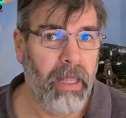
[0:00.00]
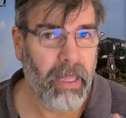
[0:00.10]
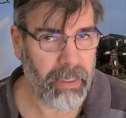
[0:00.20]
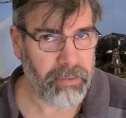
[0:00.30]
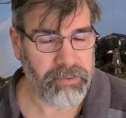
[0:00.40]

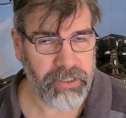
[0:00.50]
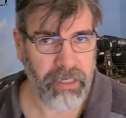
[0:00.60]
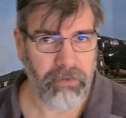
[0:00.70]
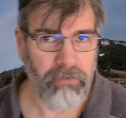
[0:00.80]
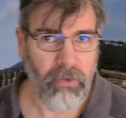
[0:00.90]
And the
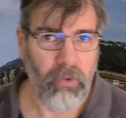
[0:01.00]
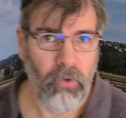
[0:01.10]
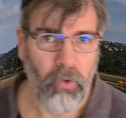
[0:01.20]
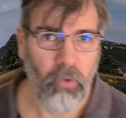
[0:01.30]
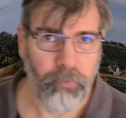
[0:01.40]
channel
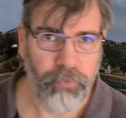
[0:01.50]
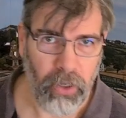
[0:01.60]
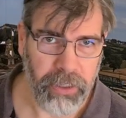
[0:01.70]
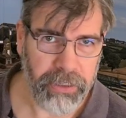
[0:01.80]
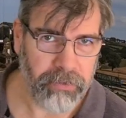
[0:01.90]
who
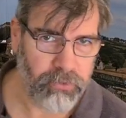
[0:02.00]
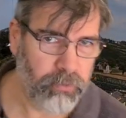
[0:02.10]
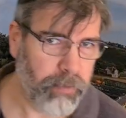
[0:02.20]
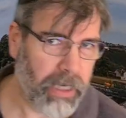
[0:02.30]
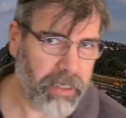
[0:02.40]
brought it to
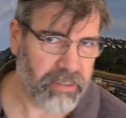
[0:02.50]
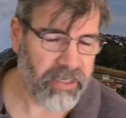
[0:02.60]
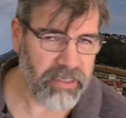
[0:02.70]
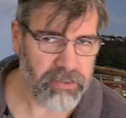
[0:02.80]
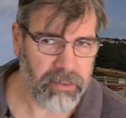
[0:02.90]
my
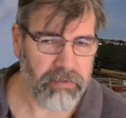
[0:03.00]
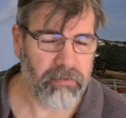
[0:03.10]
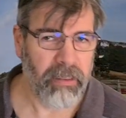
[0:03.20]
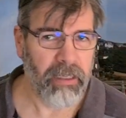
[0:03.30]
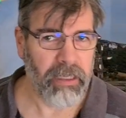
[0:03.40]
attention
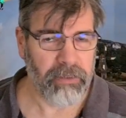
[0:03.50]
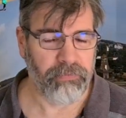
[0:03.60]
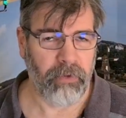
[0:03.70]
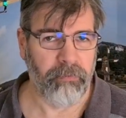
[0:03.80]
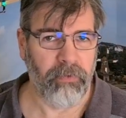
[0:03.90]
is
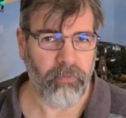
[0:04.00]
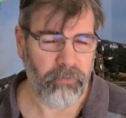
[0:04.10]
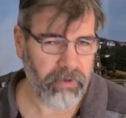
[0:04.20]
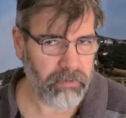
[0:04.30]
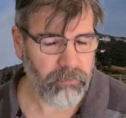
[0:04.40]
from
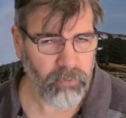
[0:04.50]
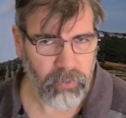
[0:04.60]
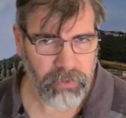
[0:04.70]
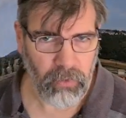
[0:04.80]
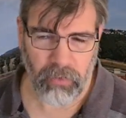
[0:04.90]

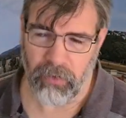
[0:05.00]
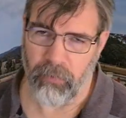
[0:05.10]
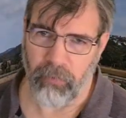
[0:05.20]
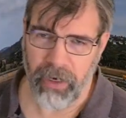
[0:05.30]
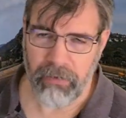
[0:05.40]
Wyrenwood or
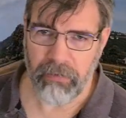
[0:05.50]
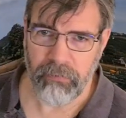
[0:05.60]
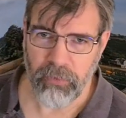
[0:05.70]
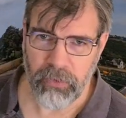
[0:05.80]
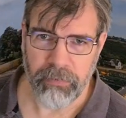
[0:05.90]

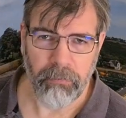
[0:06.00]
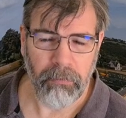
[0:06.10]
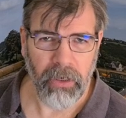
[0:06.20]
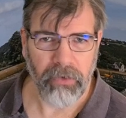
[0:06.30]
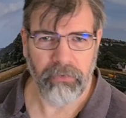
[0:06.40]
Wyrenwood
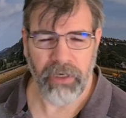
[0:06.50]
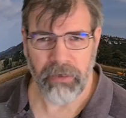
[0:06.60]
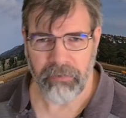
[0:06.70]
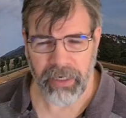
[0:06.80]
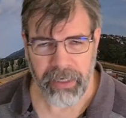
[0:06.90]
Model
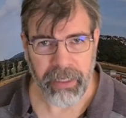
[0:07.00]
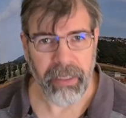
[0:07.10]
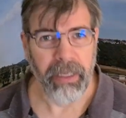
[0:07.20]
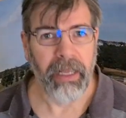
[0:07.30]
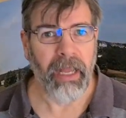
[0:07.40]
Railway,
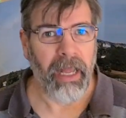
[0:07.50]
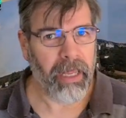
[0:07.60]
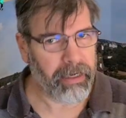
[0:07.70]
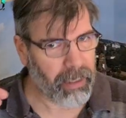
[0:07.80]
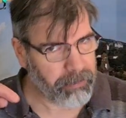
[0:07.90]

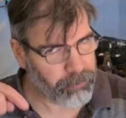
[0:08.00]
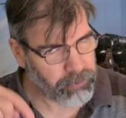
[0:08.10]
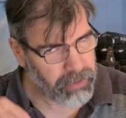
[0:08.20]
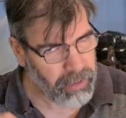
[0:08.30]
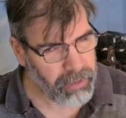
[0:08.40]
and I put
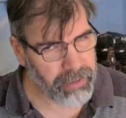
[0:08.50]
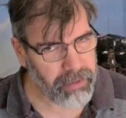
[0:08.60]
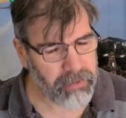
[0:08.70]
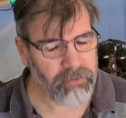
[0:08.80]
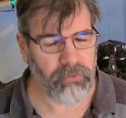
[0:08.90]
the
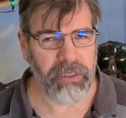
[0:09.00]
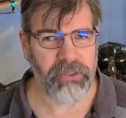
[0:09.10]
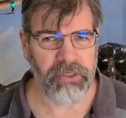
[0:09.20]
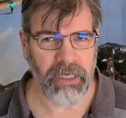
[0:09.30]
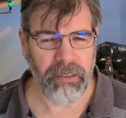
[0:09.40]
link to
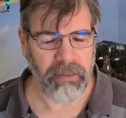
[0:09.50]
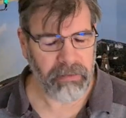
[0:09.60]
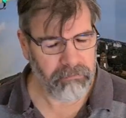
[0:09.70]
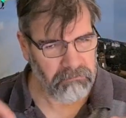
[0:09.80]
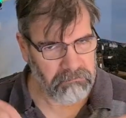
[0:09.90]
his channel